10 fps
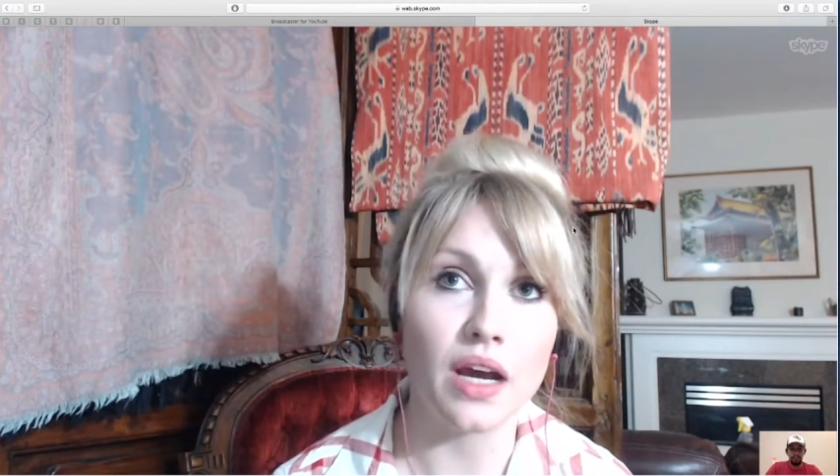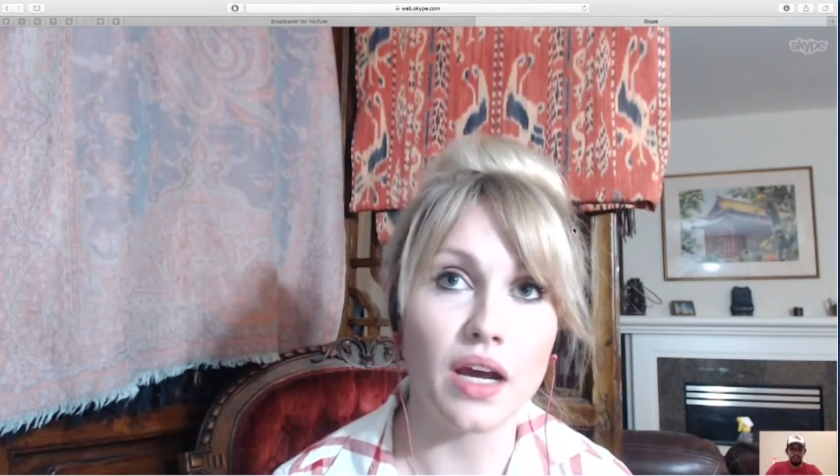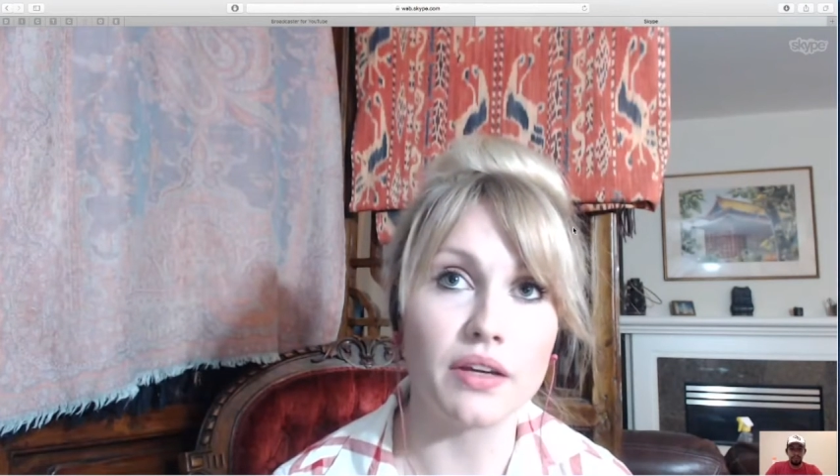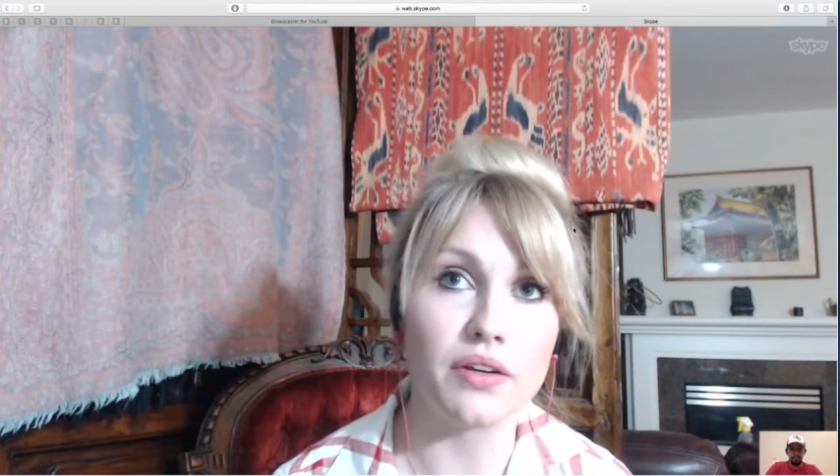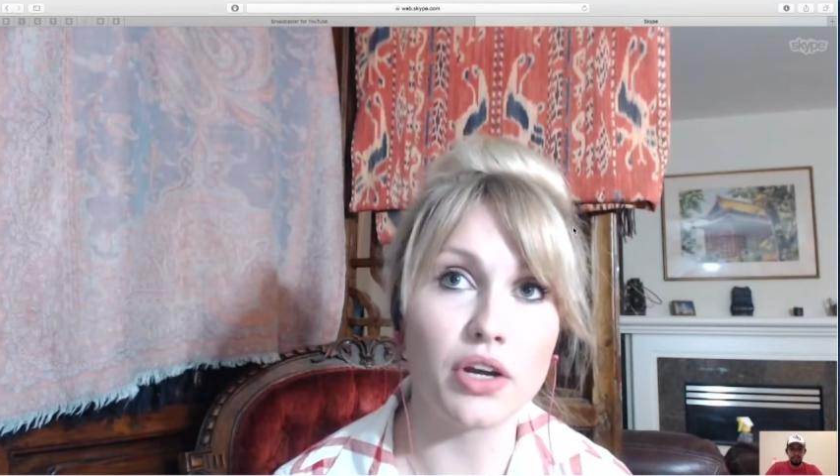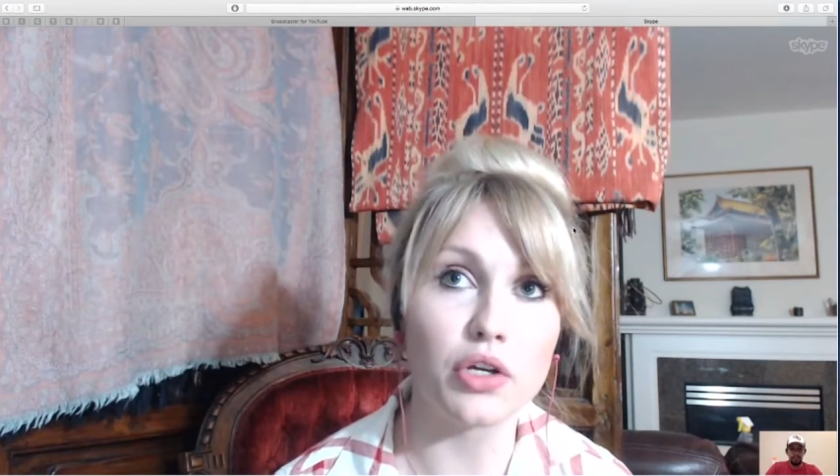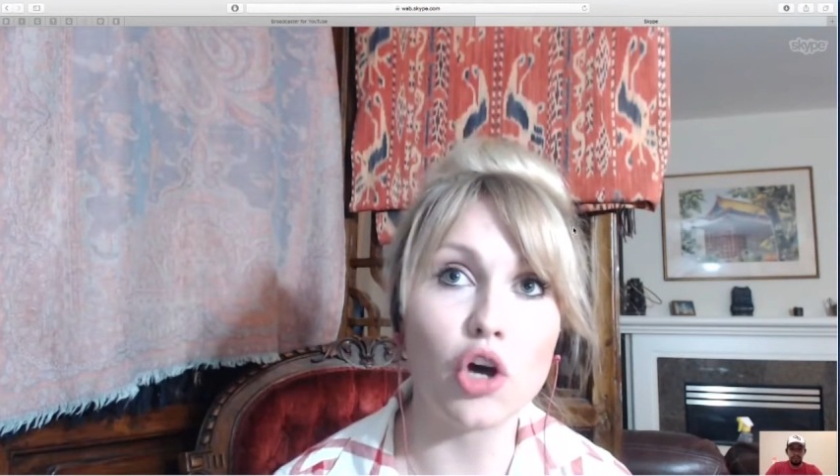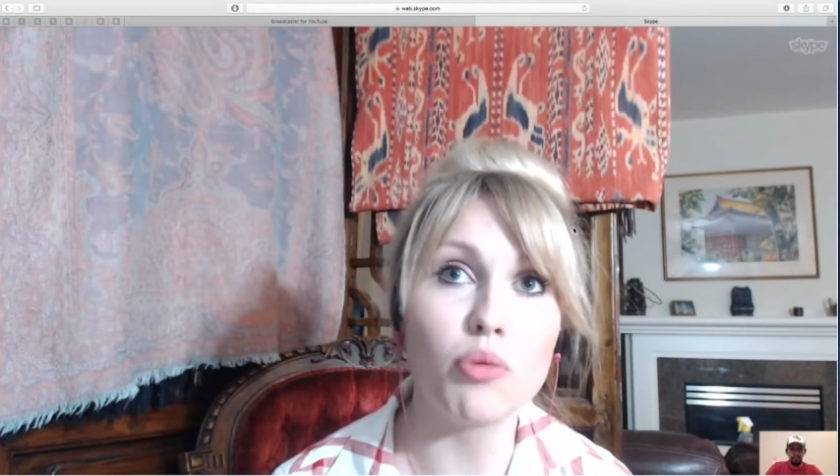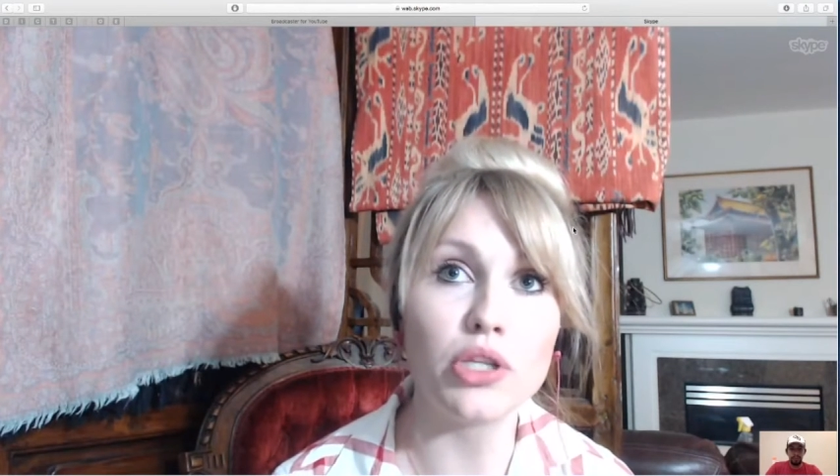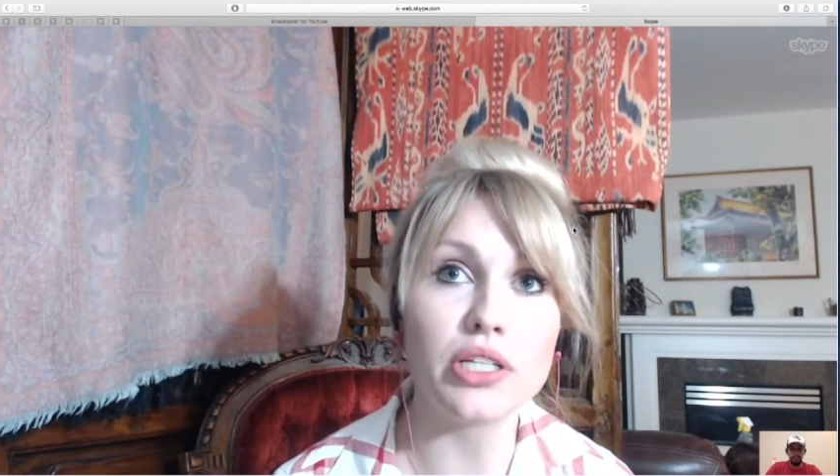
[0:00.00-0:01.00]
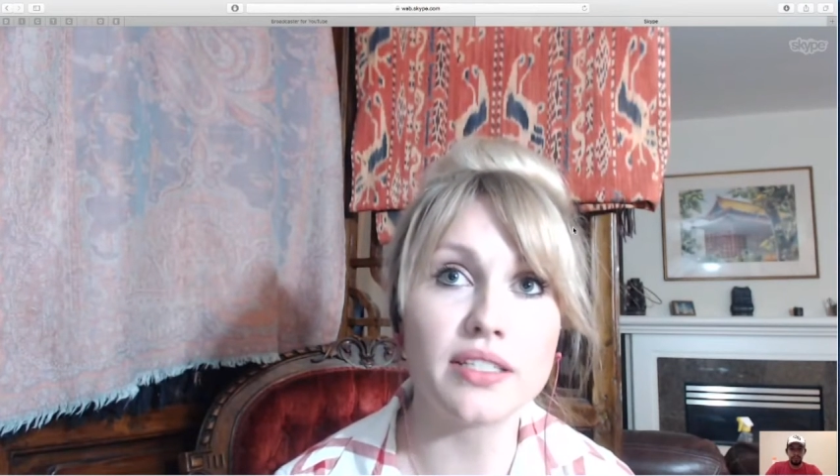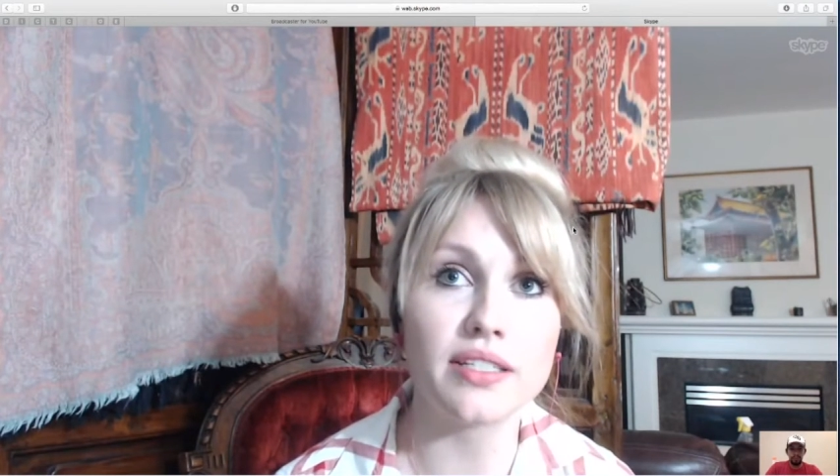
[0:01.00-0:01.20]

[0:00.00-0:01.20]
globalist